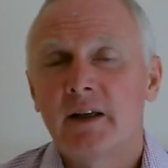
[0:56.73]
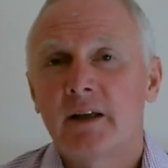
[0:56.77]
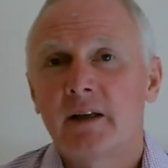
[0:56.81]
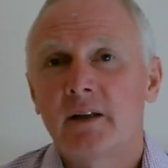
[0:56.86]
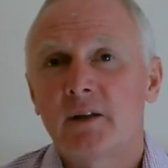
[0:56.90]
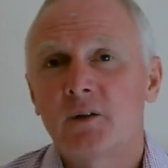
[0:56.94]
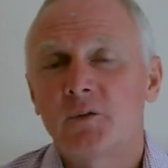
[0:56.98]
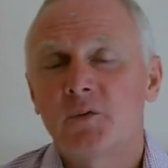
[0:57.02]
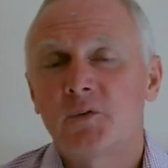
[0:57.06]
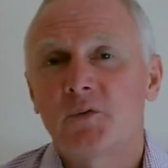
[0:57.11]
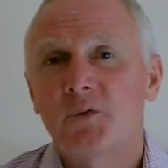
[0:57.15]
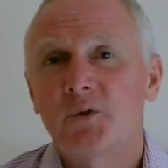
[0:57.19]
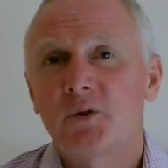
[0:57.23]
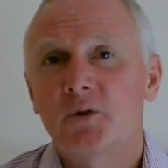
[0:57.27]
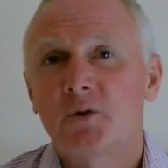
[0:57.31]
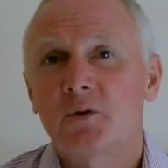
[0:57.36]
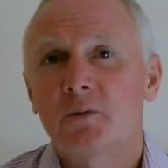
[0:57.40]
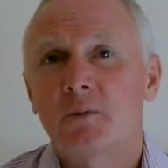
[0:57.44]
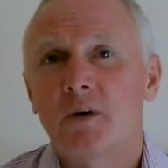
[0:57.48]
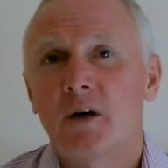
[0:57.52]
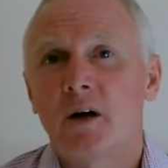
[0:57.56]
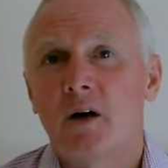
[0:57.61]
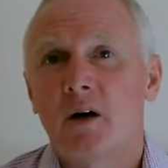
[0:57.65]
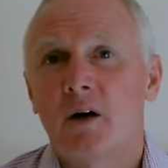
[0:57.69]
in the
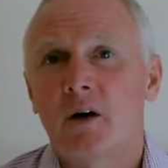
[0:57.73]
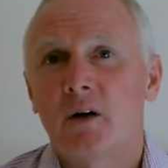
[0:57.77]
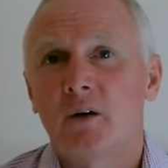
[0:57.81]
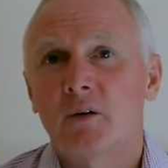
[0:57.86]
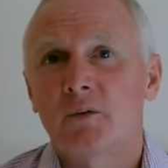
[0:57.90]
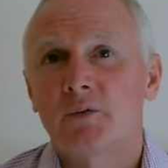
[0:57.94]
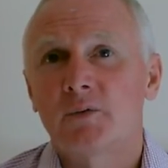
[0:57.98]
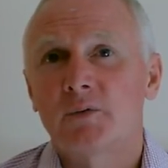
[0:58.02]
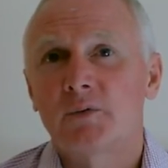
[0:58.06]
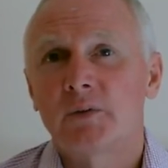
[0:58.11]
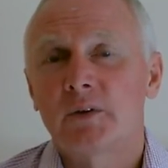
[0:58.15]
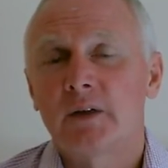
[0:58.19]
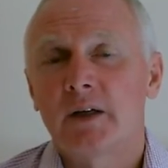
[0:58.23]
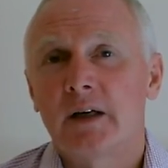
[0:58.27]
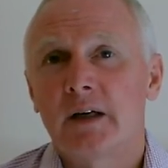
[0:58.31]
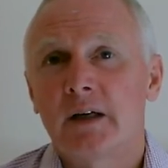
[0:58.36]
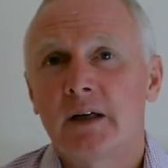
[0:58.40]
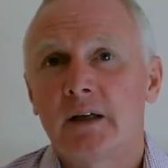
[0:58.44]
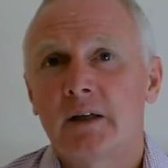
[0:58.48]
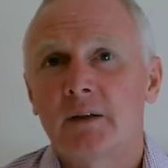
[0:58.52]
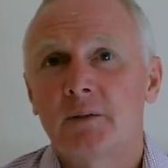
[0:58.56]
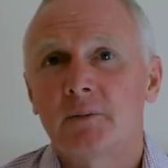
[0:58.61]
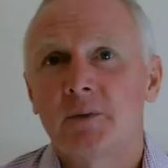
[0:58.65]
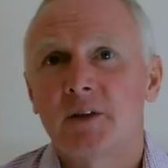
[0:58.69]
form of
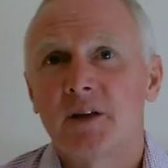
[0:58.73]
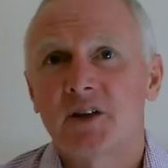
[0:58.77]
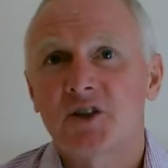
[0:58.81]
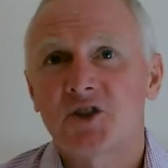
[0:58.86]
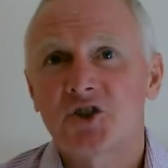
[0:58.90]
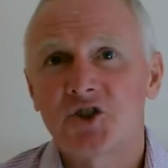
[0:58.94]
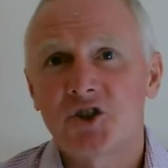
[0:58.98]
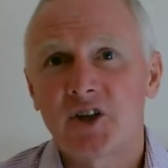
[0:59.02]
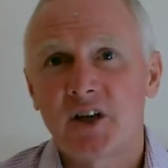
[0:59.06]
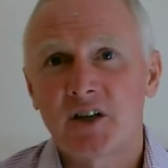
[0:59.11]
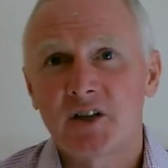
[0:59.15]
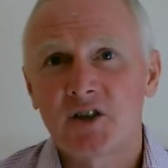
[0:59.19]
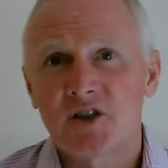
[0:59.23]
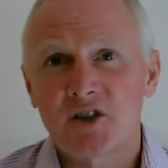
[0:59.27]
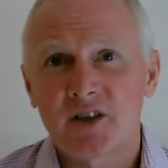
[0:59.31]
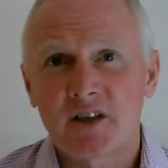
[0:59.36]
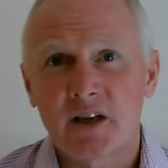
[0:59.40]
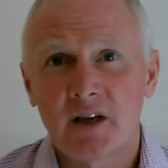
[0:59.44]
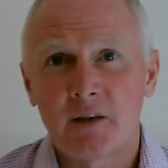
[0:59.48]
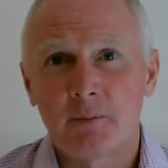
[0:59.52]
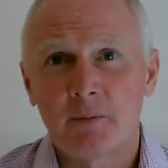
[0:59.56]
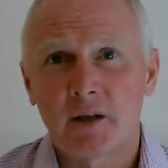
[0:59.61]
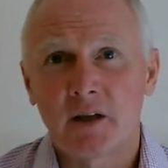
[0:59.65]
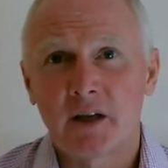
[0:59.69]
the Exchange
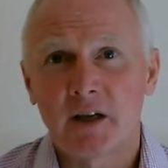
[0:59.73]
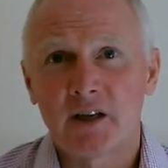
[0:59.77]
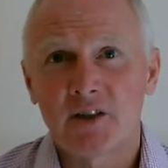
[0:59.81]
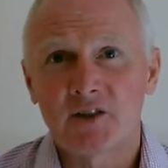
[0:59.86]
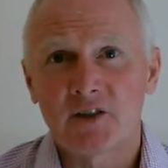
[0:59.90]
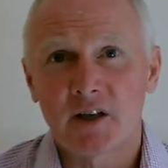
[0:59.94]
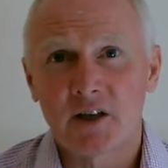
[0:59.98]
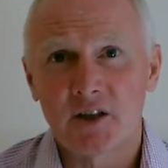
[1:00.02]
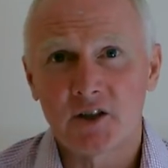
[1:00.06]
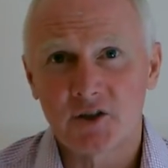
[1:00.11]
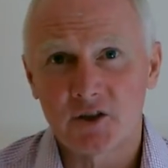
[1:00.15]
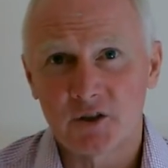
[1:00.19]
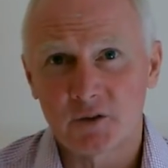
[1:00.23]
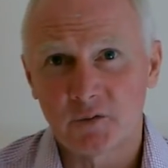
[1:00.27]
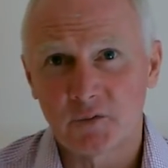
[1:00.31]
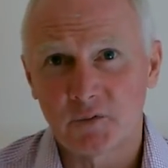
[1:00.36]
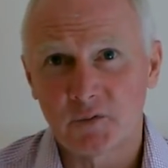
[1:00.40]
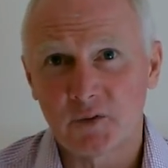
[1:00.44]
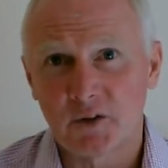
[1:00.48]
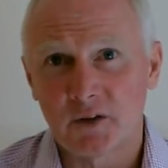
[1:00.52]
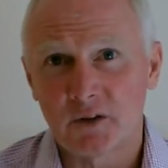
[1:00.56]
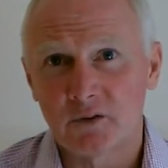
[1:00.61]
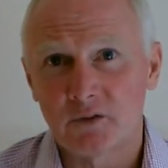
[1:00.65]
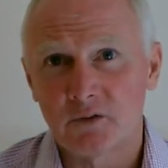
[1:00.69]
Stabilization
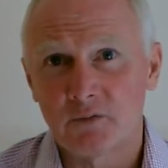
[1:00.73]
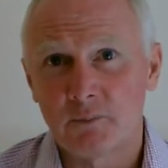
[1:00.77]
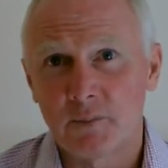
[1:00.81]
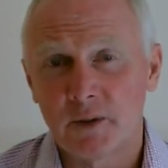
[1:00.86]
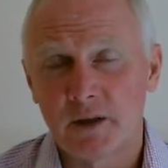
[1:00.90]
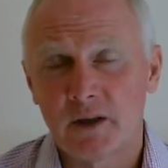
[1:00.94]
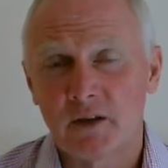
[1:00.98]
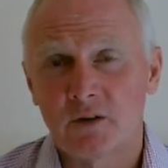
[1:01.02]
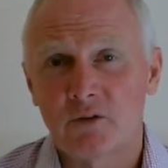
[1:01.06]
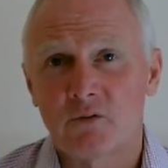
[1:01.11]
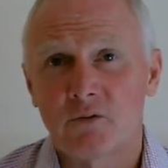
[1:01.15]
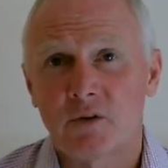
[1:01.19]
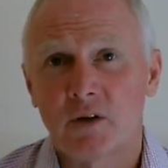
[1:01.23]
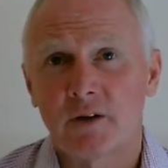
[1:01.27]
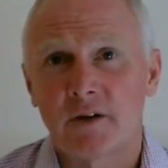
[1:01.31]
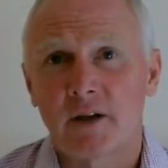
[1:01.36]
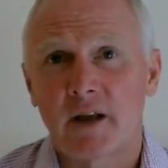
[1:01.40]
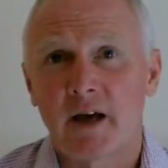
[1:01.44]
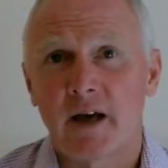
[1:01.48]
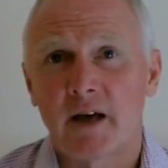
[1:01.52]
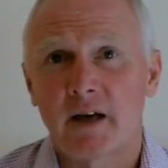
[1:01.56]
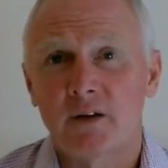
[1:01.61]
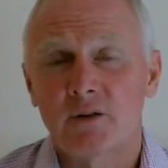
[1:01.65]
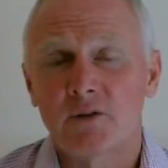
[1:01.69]
Fund being run
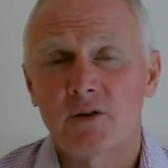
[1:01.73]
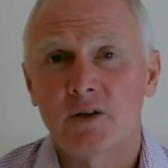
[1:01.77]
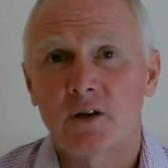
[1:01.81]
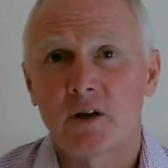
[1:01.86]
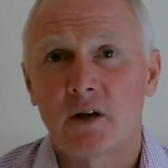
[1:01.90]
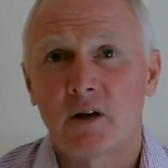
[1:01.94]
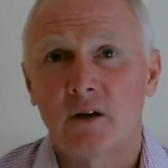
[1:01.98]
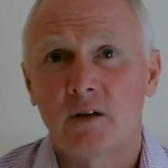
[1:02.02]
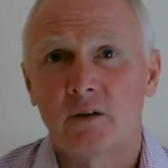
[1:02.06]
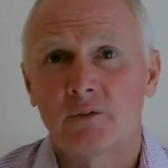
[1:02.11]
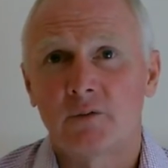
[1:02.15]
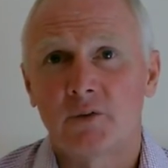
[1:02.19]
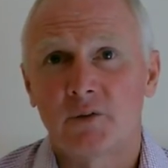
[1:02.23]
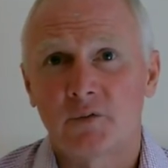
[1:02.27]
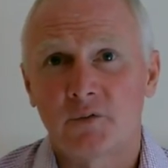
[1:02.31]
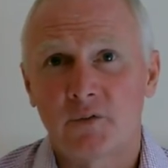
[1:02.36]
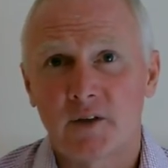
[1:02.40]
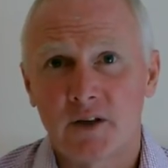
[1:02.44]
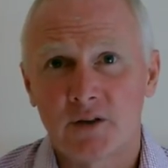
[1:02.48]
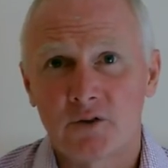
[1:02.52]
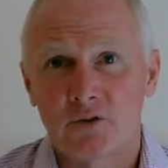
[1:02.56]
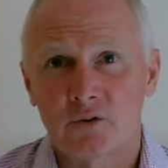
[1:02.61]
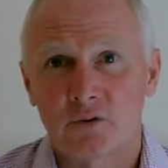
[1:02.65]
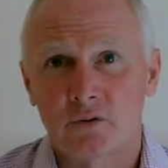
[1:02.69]
out of the
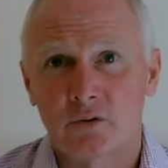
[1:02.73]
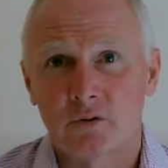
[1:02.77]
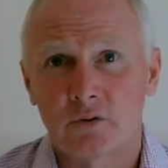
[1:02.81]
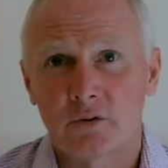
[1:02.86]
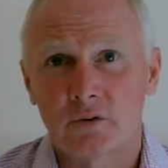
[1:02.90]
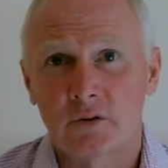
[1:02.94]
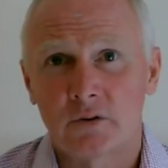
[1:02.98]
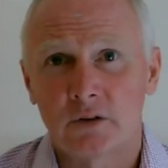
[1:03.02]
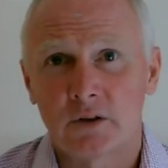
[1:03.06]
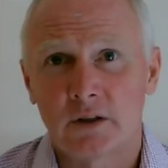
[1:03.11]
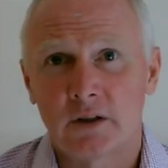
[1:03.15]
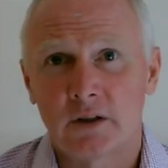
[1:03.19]
Federal